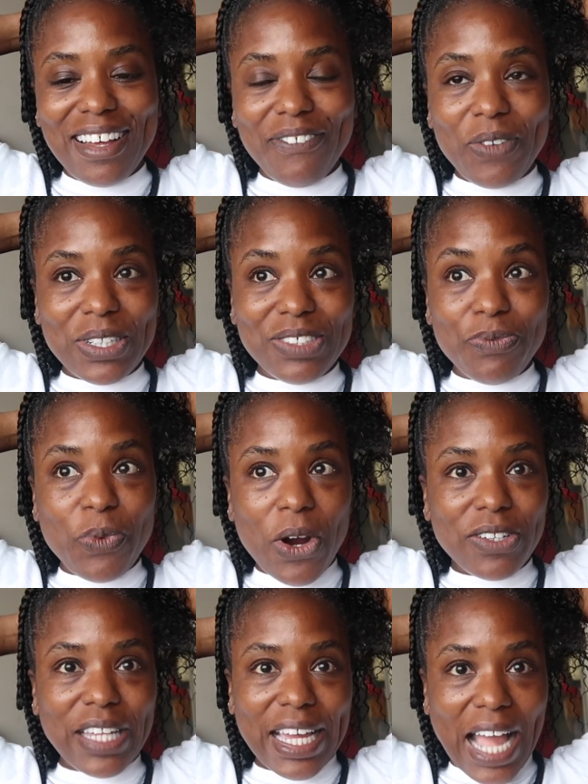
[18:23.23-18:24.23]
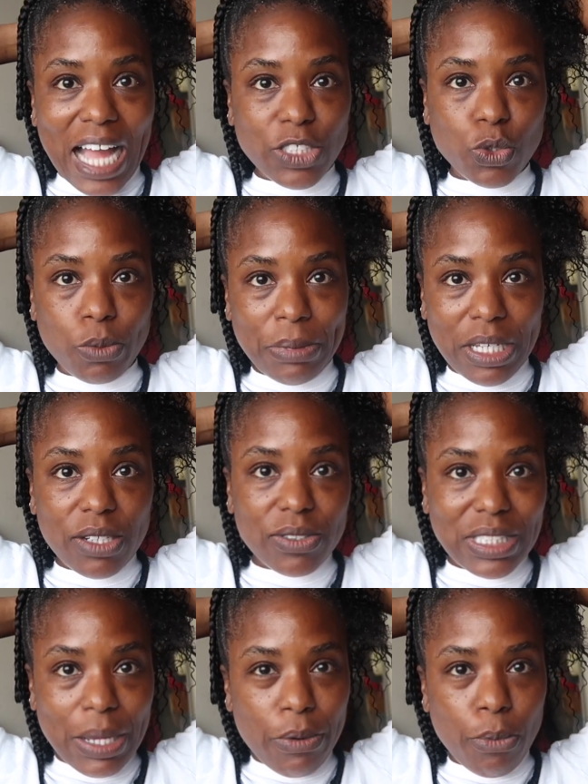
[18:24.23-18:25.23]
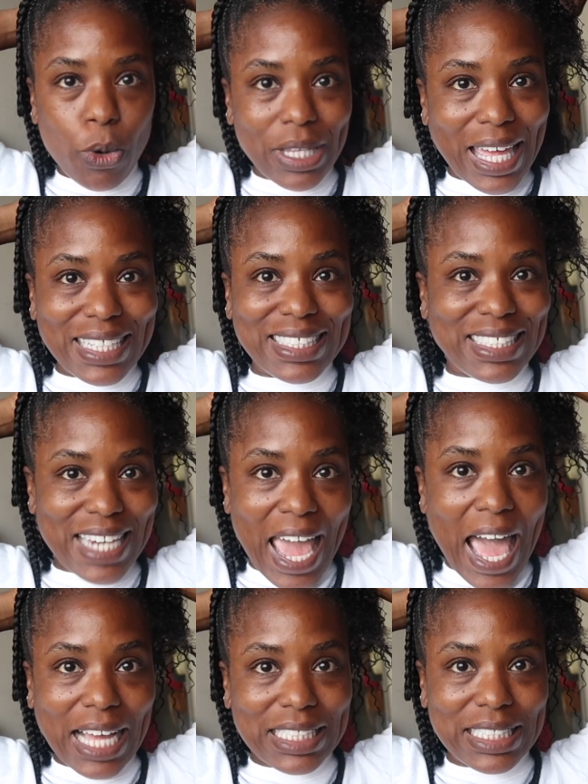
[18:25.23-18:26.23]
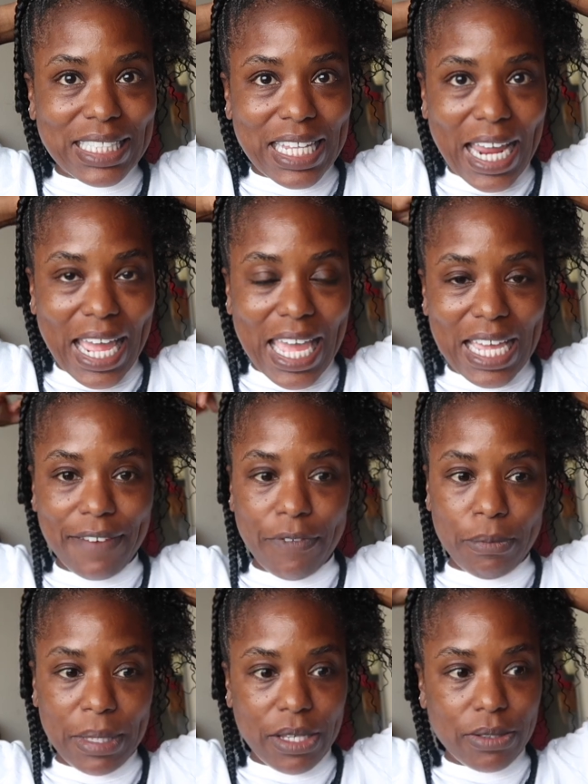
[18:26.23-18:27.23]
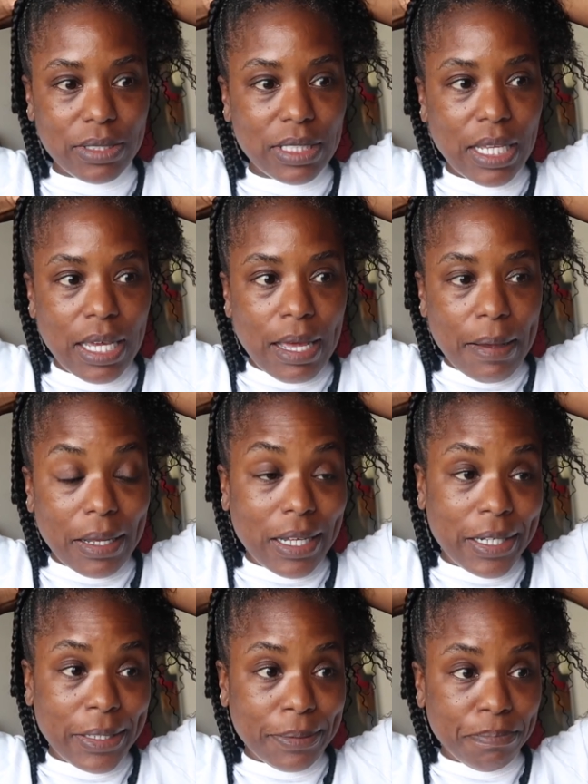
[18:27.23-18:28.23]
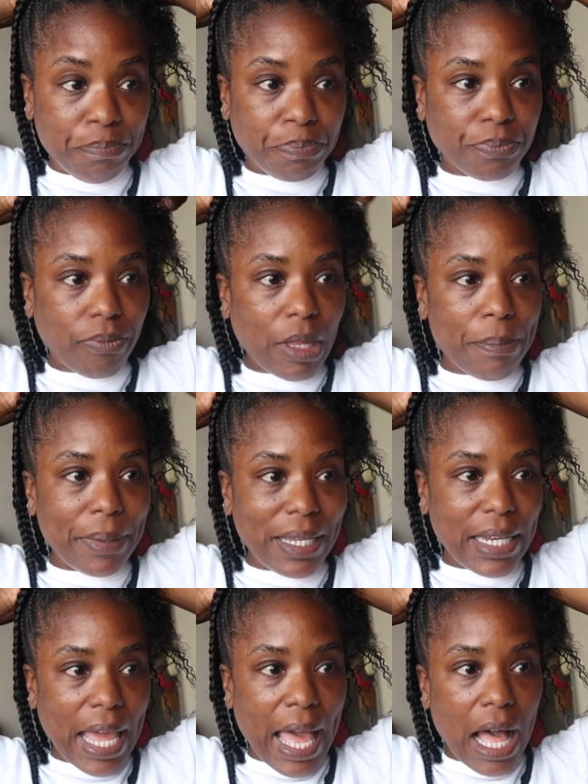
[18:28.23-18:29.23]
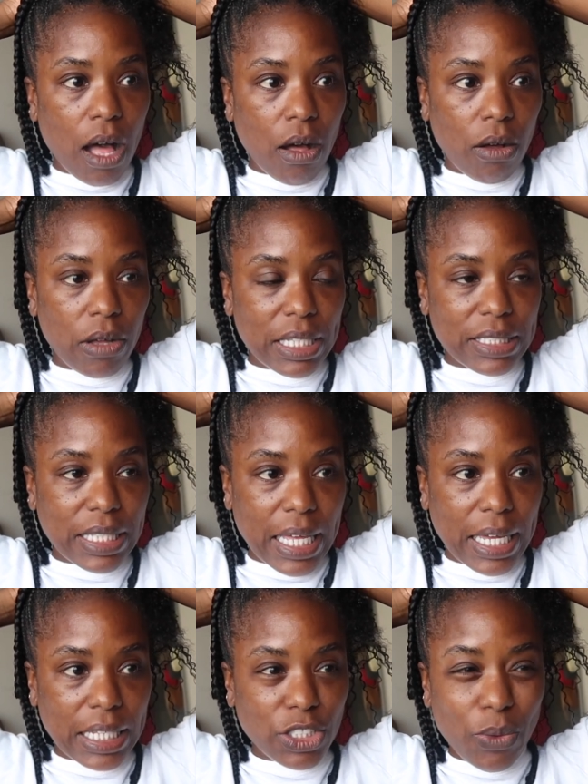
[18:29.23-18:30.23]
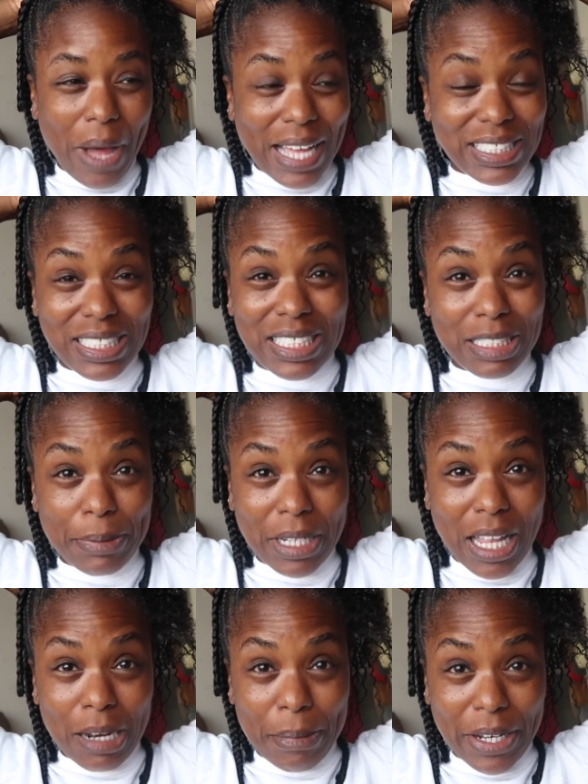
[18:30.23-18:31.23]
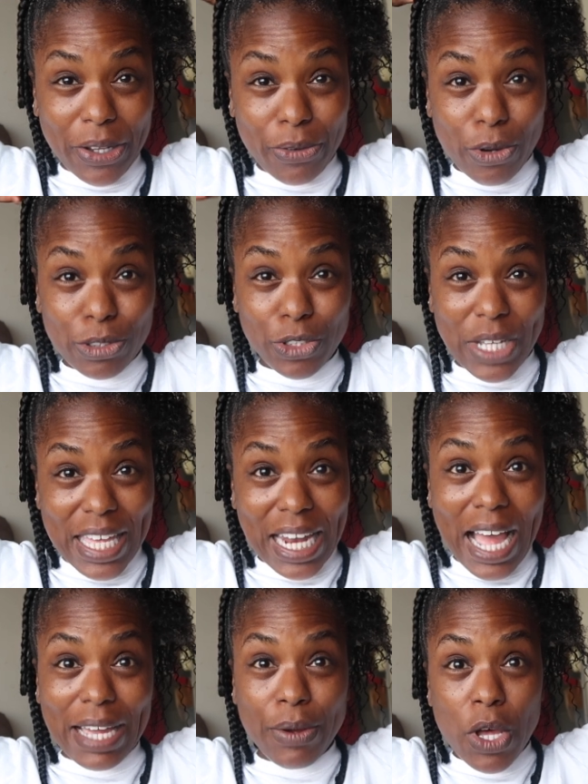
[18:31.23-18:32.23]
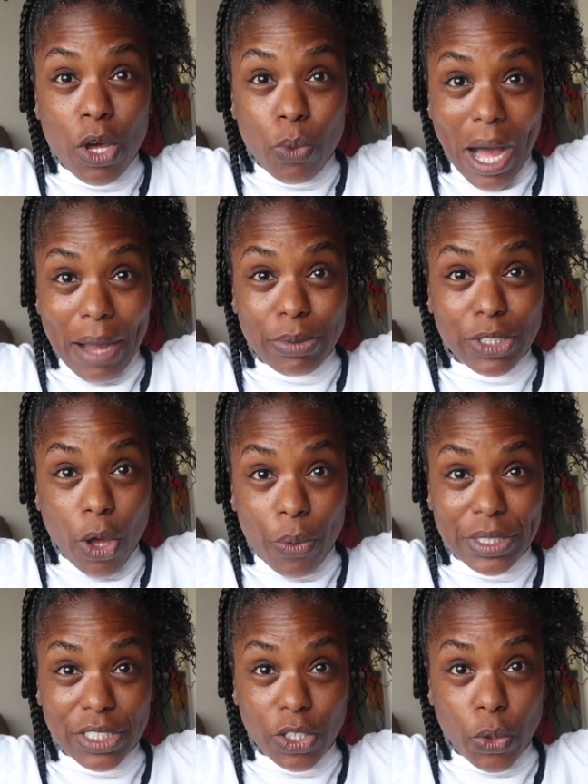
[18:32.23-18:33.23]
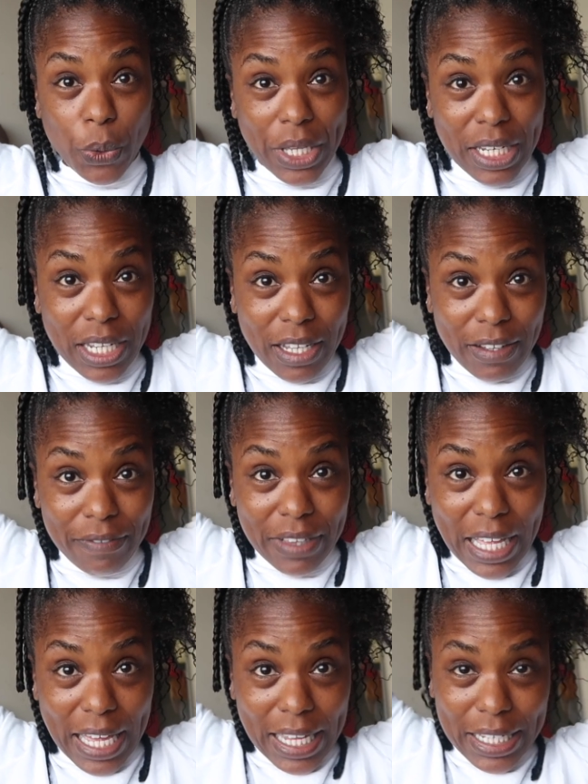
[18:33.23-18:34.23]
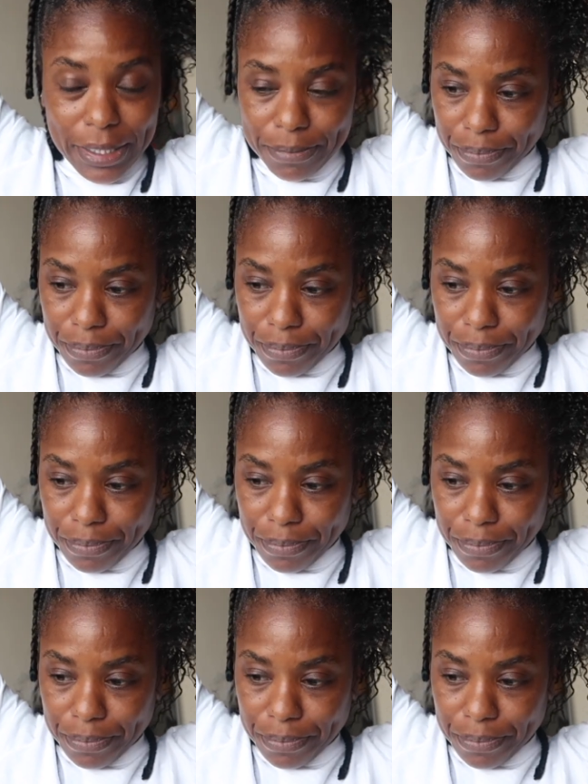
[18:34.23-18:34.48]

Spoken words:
weren't like actual meals. They were more like snacks that I ate for meals. But now it's like, so I just didn't spend a lot of money on grocery, and I was always the queen of like